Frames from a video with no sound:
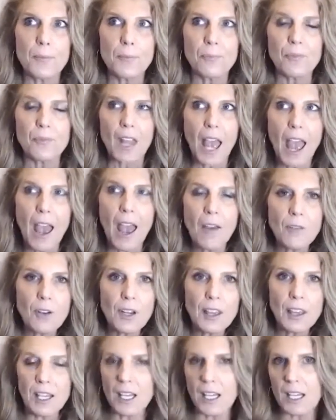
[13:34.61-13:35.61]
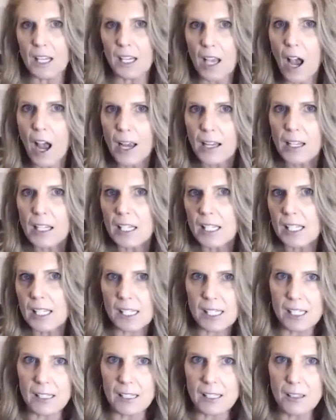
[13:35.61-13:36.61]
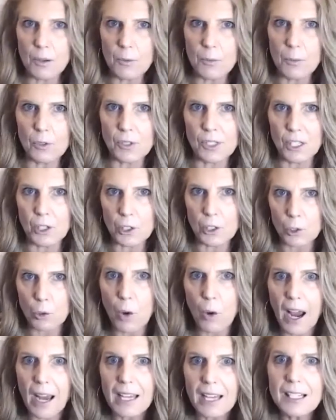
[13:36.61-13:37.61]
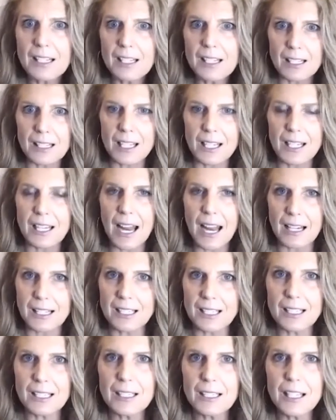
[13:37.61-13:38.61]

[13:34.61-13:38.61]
everything kind of is almost intertwined and connected.